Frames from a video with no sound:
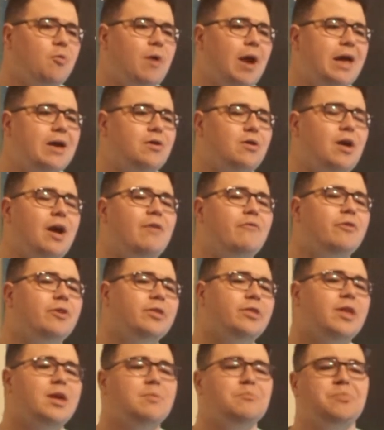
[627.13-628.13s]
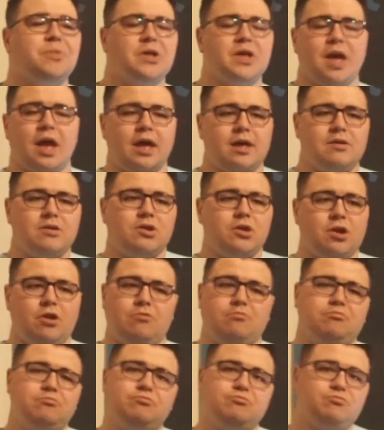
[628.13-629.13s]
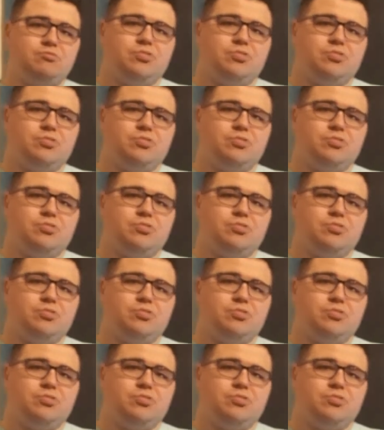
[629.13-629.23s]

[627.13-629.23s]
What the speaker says: right or everything, but yeah,